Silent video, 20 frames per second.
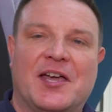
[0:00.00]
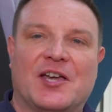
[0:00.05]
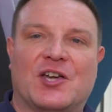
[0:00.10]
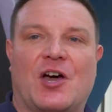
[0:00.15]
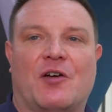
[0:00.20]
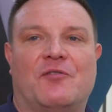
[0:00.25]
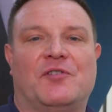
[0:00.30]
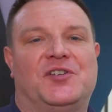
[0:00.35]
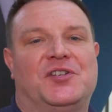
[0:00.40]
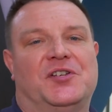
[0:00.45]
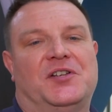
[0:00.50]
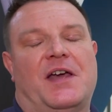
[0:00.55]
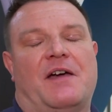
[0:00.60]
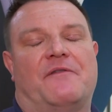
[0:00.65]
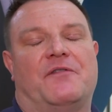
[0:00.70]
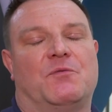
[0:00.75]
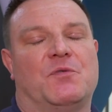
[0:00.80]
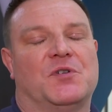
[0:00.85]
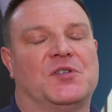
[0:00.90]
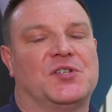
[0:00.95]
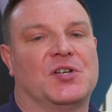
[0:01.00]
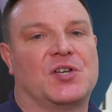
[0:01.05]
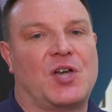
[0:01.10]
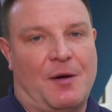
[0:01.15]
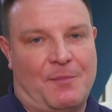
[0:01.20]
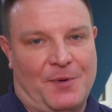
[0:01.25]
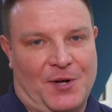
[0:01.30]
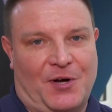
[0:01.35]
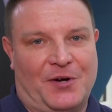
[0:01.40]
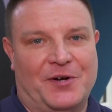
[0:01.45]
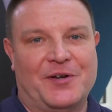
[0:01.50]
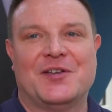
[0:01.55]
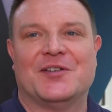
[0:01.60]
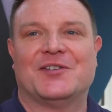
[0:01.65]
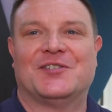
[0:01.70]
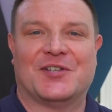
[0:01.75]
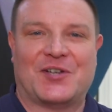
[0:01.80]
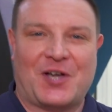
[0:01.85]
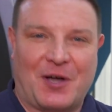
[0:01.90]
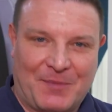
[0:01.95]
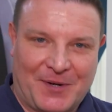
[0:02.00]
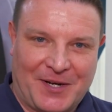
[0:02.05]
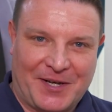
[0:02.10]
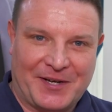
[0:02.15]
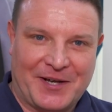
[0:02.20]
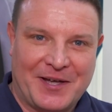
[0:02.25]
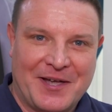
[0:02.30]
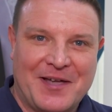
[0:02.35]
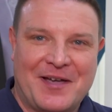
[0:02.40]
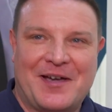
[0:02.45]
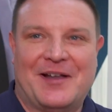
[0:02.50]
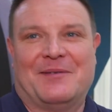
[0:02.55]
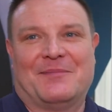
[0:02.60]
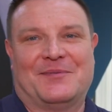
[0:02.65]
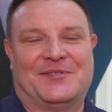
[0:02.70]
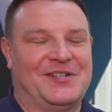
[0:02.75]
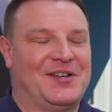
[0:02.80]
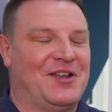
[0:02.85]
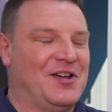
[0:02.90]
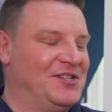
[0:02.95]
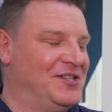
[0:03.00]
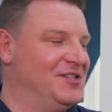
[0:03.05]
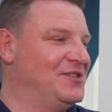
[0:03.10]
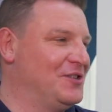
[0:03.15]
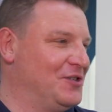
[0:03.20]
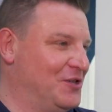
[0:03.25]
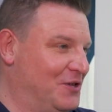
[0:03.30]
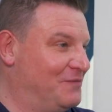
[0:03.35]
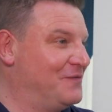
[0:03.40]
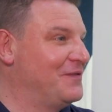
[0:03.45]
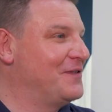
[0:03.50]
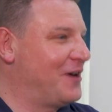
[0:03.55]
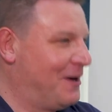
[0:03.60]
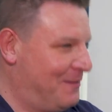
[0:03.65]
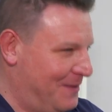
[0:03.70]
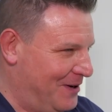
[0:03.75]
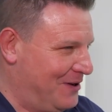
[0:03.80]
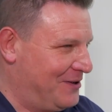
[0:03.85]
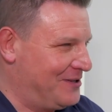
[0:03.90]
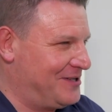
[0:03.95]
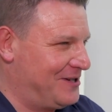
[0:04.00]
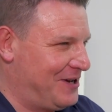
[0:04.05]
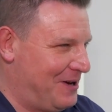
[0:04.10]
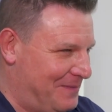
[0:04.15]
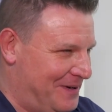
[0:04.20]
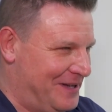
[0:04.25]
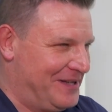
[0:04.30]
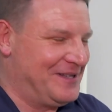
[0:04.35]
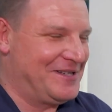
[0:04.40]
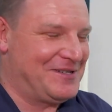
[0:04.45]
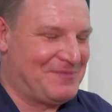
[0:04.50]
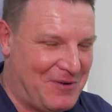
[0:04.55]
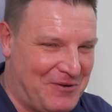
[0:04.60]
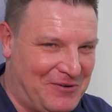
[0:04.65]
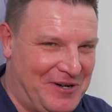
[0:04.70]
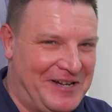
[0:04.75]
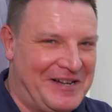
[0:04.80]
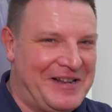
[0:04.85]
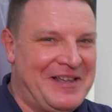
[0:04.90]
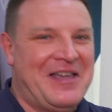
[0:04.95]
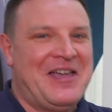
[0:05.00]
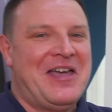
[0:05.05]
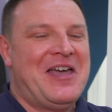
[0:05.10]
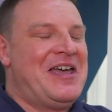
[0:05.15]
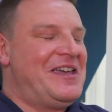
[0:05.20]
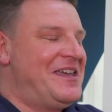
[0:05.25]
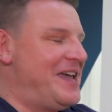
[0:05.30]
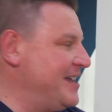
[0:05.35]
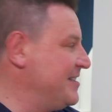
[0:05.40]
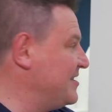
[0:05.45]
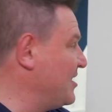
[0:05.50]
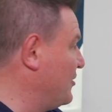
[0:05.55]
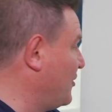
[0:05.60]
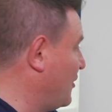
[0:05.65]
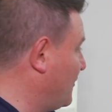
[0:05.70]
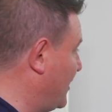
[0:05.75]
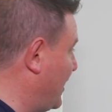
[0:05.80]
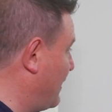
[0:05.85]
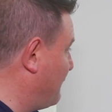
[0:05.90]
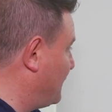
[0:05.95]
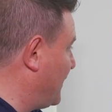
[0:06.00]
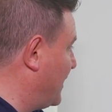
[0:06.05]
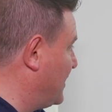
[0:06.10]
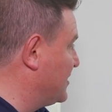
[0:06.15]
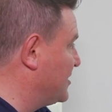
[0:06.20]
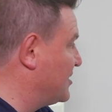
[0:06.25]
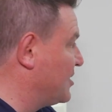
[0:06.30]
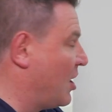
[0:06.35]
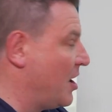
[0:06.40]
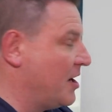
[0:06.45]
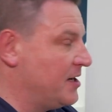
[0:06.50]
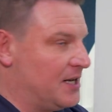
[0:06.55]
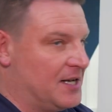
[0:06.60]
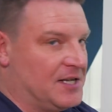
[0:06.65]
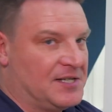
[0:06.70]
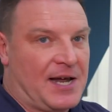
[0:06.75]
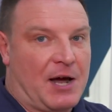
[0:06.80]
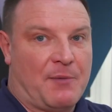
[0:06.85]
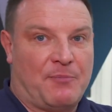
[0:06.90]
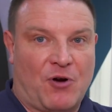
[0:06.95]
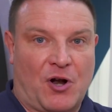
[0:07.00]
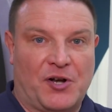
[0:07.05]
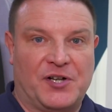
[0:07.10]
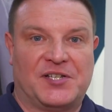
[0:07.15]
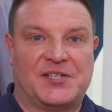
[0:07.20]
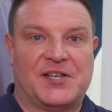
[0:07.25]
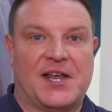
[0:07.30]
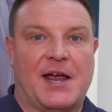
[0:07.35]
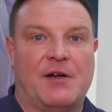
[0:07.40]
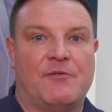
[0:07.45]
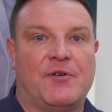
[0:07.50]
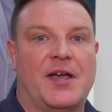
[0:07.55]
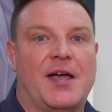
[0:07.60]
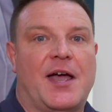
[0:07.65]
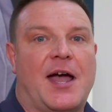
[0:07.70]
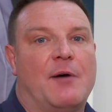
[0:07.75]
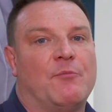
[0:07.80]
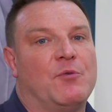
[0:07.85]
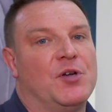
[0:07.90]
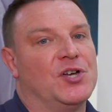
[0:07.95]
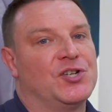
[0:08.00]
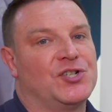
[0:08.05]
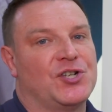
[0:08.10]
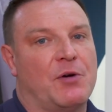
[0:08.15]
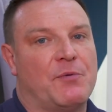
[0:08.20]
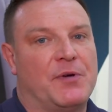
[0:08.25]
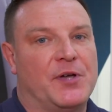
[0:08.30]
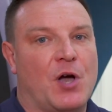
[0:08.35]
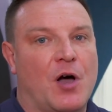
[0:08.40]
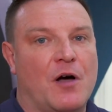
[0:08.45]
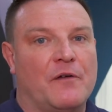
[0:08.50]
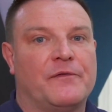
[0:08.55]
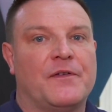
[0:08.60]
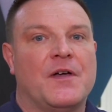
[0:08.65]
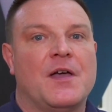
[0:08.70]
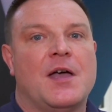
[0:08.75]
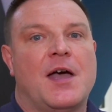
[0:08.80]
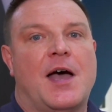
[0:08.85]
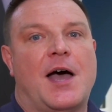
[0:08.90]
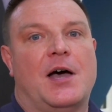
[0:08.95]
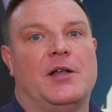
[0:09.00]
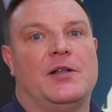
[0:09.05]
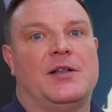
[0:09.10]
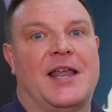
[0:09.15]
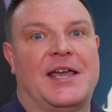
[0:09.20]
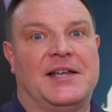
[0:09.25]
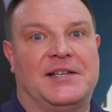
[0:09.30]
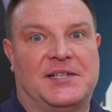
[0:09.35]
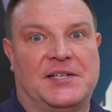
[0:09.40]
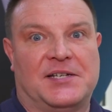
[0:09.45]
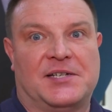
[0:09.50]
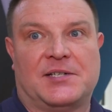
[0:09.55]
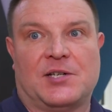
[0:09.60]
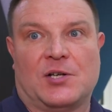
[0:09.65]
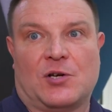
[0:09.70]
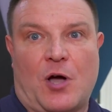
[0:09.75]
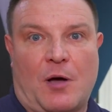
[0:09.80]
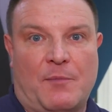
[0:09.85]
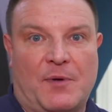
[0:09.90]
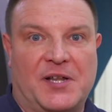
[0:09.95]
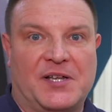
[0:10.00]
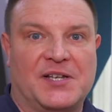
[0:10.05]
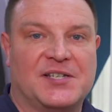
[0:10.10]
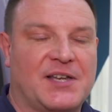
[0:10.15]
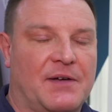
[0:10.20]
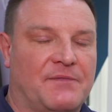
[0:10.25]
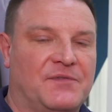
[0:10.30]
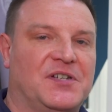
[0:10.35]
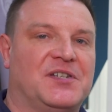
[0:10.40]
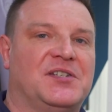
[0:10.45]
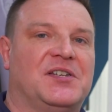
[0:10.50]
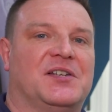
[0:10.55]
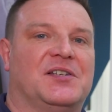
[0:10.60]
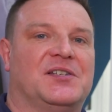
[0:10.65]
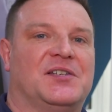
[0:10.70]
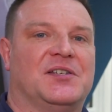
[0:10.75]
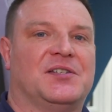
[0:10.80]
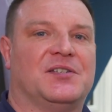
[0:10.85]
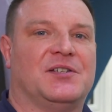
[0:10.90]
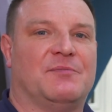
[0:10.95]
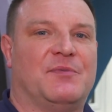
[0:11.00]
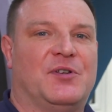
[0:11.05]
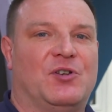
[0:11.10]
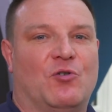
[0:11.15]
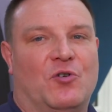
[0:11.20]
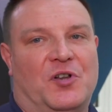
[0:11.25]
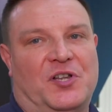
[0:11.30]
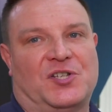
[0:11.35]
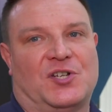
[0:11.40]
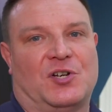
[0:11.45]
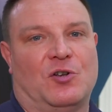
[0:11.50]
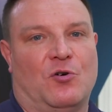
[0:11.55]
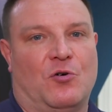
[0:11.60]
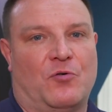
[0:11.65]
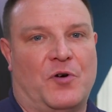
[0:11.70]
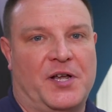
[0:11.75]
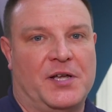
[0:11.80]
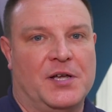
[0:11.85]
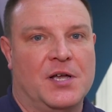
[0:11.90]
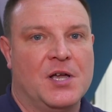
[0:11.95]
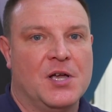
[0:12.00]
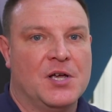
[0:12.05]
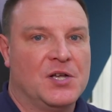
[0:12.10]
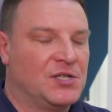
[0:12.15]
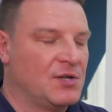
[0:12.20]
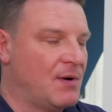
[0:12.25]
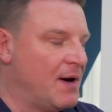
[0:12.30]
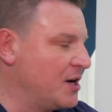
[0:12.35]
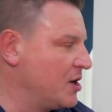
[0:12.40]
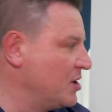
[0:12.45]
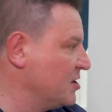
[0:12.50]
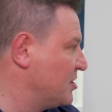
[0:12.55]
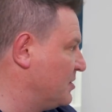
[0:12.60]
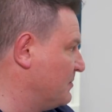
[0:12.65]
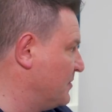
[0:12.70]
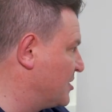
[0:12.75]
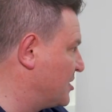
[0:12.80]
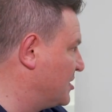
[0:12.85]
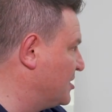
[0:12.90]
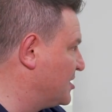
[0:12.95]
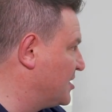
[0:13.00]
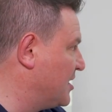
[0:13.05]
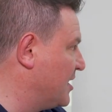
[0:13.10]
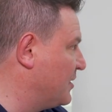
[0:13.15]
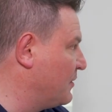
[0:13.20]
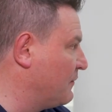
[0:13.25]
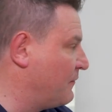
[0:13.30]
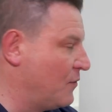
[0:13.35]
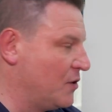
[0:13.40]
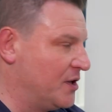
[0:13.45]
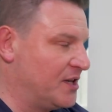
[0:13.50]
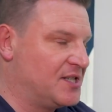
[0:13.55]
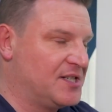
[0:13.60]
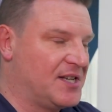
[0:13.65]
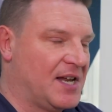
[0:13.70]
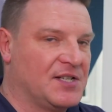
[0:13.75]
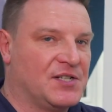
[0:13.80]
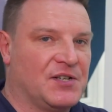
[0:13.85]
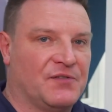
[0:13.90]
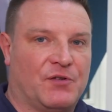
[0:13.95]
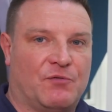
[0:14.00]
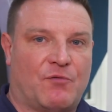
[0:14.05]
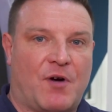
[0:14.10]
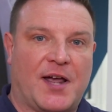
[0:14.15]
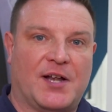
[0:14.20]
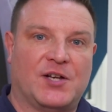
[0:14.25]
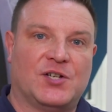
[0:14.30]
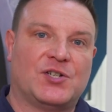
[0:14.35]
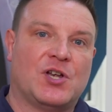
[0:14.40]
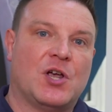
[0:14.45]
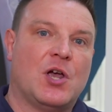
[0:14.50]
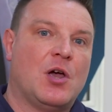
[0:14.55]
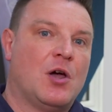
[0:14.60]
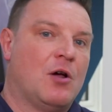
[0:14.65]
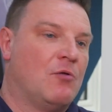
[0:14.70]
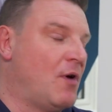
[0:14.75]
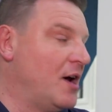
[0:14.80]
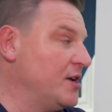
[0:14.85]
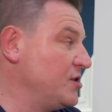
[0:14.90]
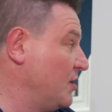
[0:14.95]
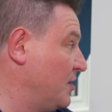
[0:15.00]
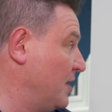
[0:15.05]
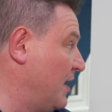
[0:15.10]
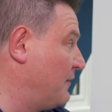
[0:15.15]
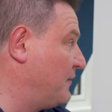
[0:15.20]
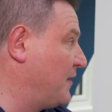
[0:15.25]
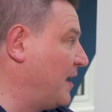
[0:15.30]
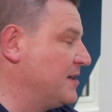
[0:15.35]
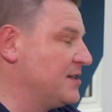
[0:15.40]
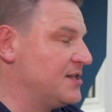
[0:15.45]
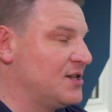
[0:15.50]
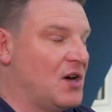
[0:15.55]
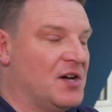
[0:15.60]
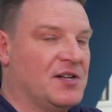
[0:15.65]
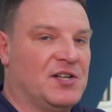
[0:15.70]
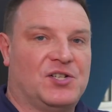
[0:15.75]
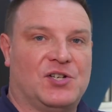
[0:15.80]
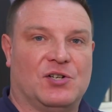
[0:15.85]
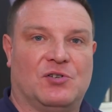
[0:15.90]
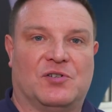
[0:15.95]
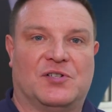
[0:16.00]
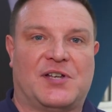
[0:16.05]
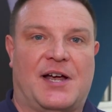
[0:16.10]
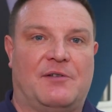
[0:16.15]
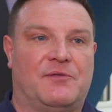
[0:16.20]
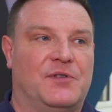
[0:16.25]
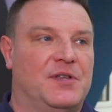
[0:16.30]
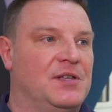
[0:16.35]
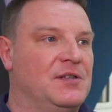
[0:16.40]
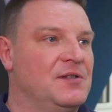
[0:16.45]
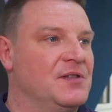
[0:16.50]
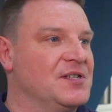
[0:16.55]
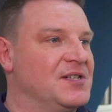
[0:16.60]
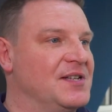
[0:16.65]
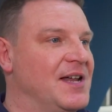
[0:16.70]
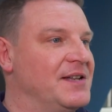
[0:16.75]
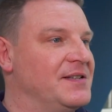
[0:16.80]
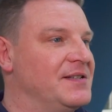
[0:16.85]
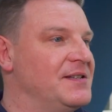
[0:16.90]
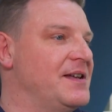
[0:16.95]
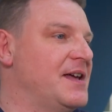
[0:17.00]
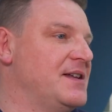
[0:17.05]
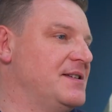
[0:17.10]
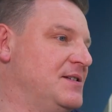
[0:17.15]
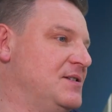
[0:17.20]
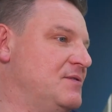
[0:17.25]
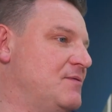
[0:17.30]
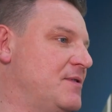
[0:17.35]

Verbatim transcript: encouraging everyone to come along to Kommerling. And I'm delighted that you've come along to Kommerling this morning. Yes, and on the left-hand side is our product area, and we are showing off our latest Kommerling 76 system in all its glory. So our customers can see the full extent of the range right on the left-hand side as you look down the, the stand, yes.